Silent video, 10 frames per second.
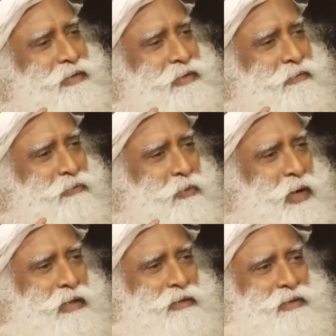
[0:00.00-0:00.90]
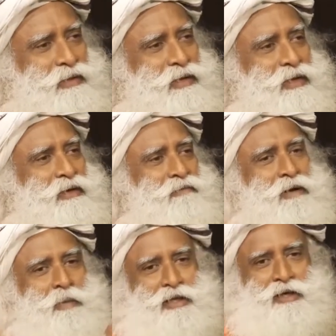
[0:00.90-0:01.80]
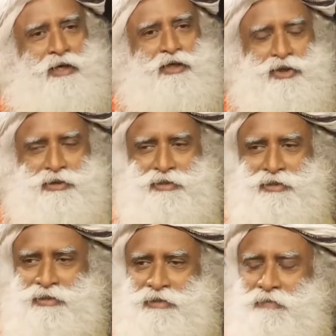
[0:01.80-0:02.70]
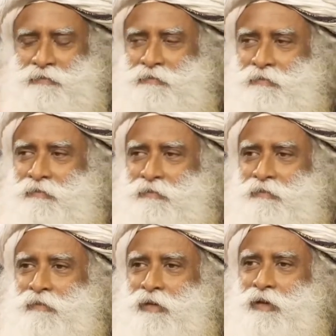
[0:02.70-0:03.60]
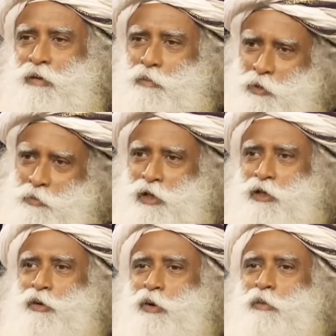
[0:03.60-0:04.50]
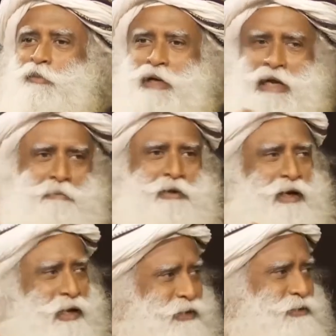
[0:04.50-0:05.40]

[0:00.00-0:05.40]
wealth from other nations, people at home clapped their hands and